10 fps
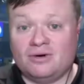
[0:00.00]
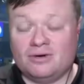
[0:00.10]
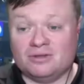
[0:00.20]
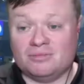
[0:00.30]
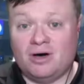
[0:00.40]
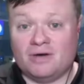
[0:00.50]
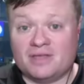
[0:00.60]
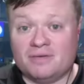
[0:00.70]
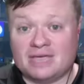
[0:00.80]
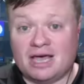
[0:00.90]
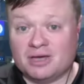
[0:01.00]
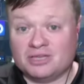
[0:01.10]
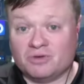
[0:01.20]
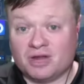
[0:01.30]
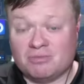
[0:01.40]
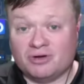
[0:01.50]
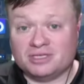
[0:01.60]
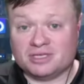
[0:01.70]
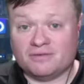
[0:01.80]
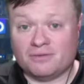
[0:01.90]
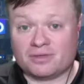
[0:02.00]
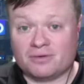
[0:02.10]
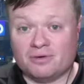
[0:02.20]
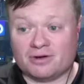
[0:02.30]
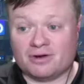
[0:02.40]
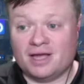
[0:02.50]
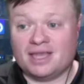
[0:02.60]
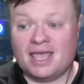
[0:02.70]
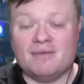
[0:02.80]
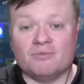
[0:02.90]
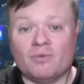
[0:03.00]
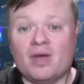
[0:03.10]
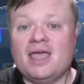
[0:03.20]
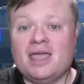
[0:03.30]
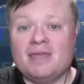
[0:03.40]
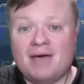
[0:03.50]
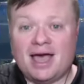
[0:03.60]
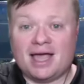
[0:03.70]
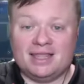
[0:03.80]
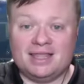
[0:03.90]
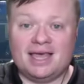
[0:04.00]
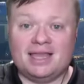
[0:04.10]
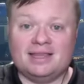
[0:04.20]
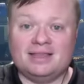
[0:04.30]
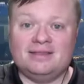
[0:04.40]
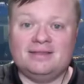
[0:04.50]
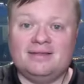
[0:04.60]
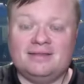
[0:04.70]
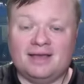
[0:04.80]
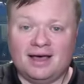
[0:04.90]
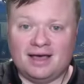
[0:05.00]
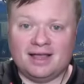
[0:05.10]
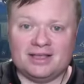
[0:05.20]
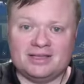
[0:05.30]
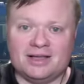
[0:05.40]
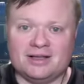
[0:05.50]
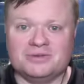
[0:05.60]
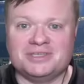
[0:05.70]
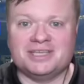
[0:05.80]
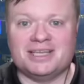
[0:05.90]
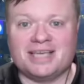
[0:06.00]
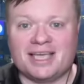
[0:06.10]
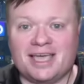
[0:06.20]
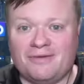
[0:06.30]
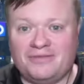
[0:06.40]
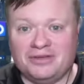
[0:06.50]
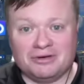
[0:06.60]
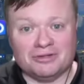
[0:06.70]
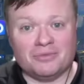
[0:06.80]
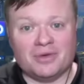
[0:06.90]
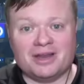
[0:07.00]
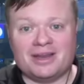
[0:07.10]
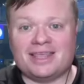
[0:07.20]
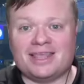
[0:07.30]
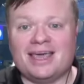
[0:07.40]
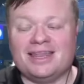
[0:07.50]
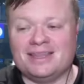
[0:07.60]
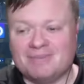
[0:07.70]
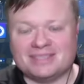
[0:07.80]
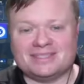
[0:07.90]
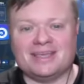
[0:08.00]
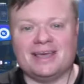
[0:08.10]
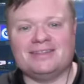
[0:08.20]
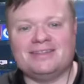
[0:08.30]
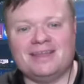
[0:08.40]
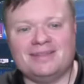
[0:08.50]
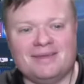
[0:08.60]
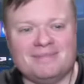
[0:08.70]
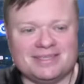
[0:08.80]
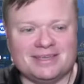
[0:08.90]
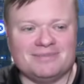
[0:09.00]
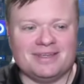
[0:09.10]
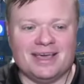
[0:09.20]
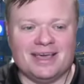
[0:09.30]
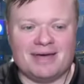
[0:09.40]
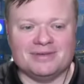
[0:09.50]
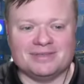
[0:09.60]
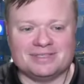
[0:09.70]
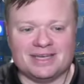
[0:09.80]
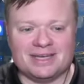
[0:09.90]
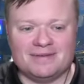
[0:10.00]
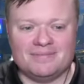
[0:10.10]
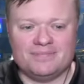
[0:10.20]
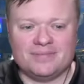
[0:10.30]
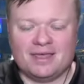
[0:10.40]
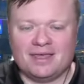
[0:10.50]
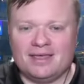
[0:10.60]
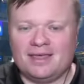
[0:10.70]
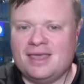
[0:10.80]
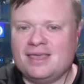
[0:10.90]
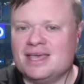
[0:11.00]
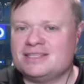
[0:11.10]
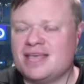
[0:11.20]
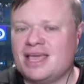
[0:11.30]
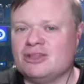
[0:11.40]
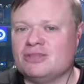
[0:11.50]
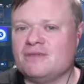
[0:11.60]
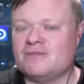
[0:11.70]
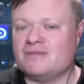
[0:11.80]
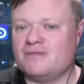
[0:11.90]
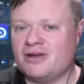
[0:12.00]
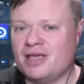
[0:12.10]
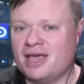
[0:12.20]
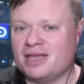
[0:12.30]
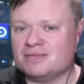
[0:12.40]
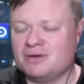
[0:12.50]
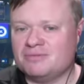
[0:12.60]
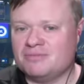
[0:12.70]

hold them off. They were down by 20 points in yeah, the fourth wow. quarter and came way back. And then uh, LA, uh, Louisiana Tech had a field goal to the win it at the end and missed. Yeah, they, they missed it. But yeah, that was, uh, yes, they held them off at the very end. Mm-hmm. But